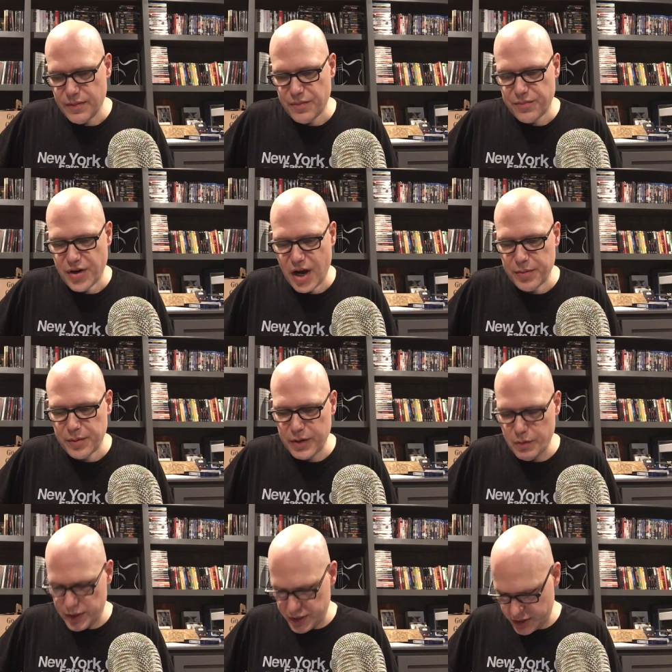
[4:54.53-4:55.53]
probably
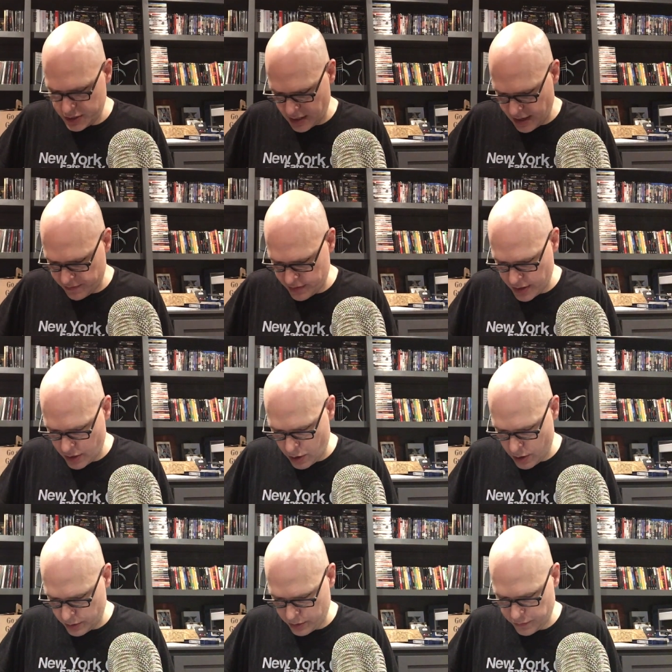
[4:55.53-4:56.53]
would have just left their art
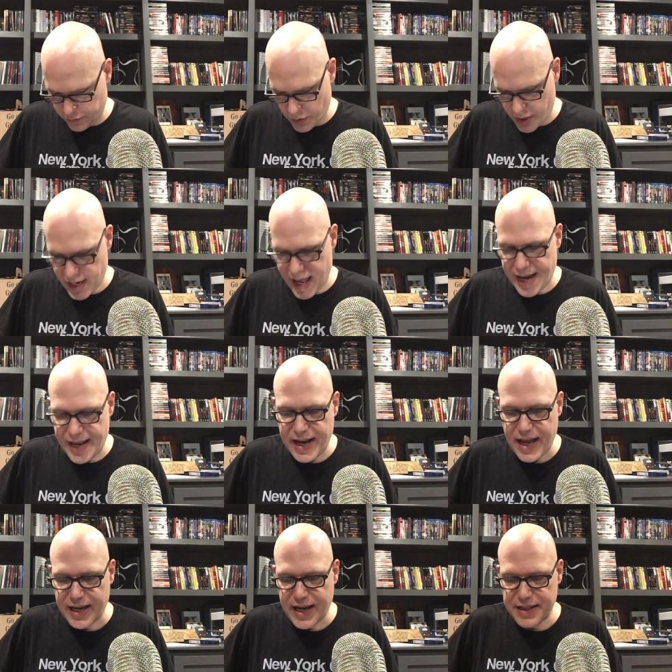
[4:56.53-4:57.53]
on the front had I
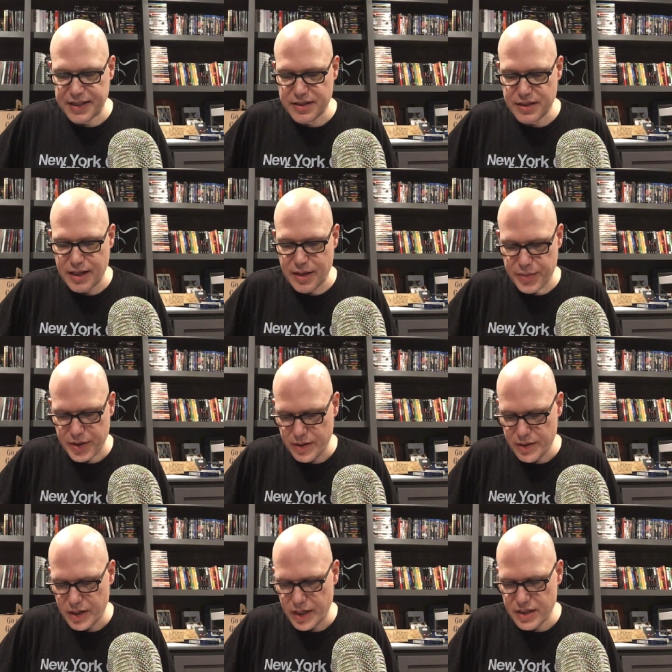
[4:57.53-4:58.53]
not gotten the slip,
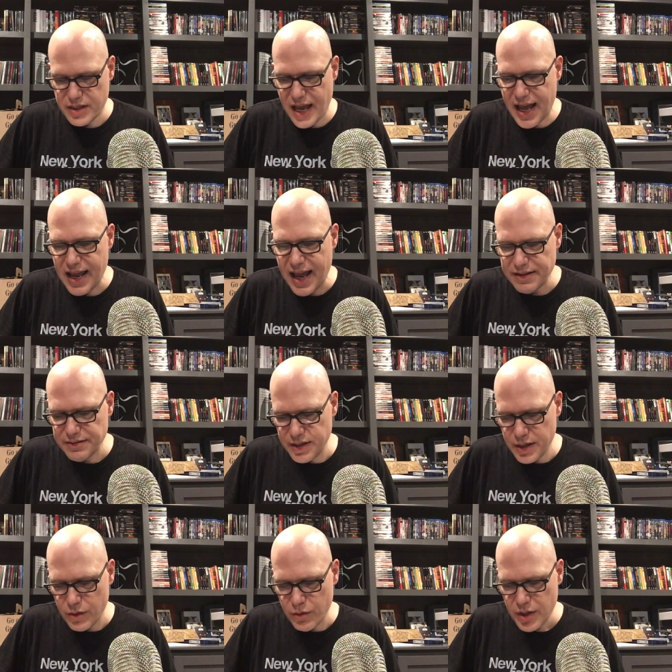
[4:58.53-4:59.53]
because, I, I, you
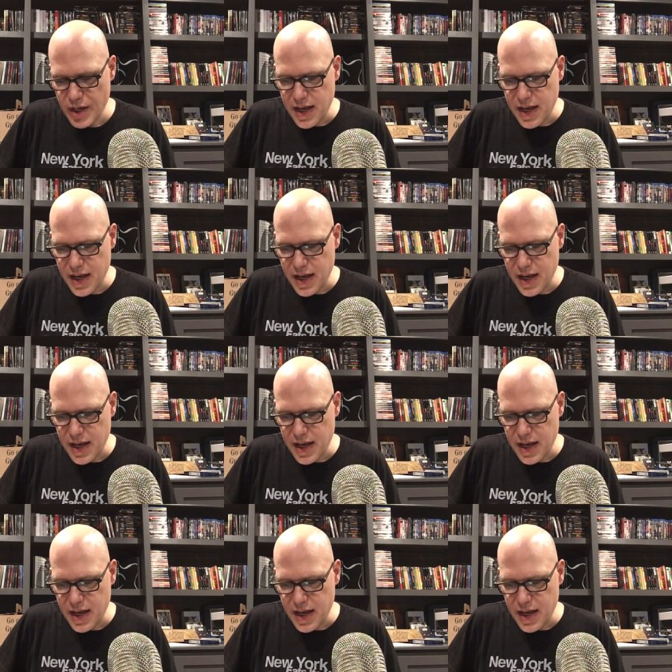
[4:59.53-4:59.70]
know,